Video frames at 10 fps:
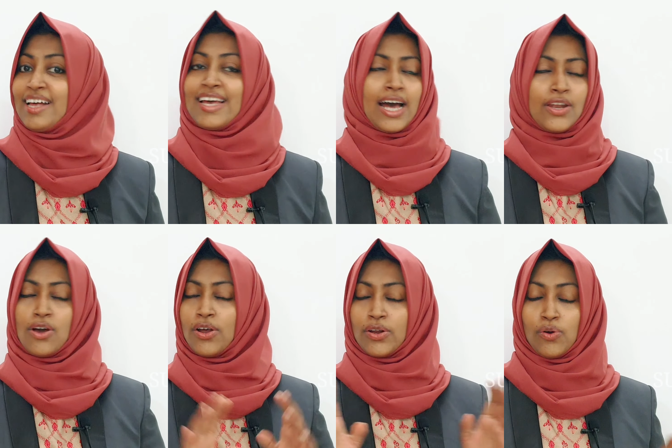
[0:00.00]
They are
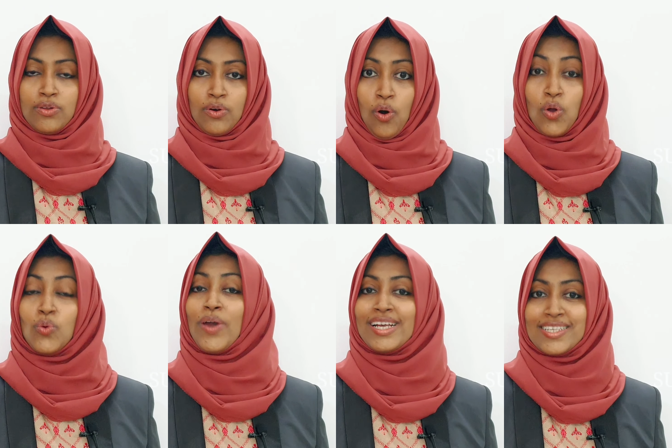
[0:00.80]
not all
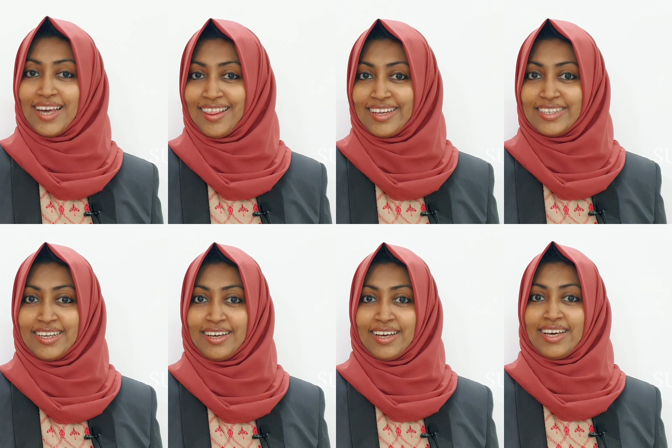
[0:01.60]
always silent.